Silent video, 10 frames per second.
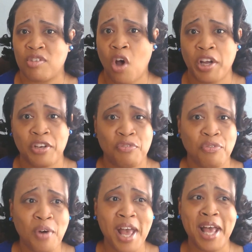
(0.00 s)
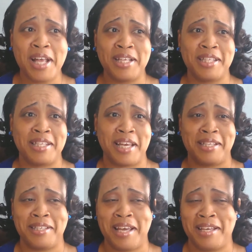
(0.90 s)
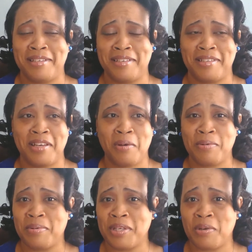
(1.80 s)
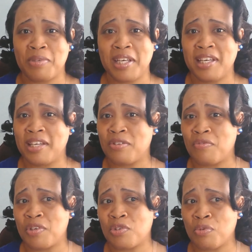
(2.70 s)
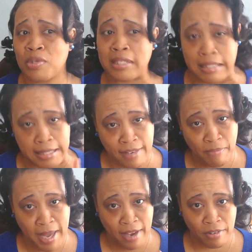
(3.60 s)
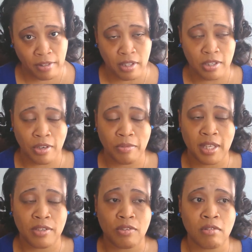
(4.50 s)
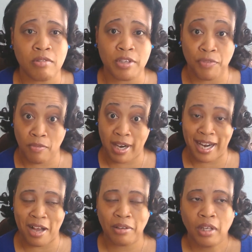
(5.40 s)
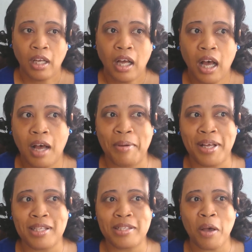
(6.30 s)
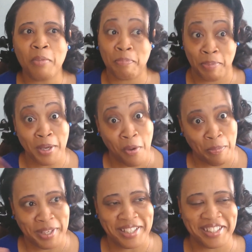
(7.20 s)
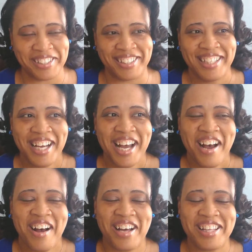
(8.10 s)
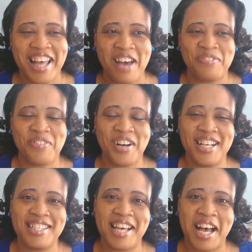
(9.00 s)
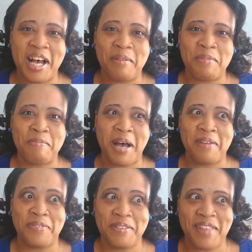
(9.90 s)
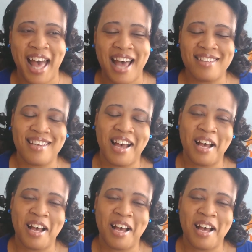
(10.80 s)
talking to friends and just, seeing individuals in a safe manner, because, things are a little different right now. So be open on that front, be mindful of that,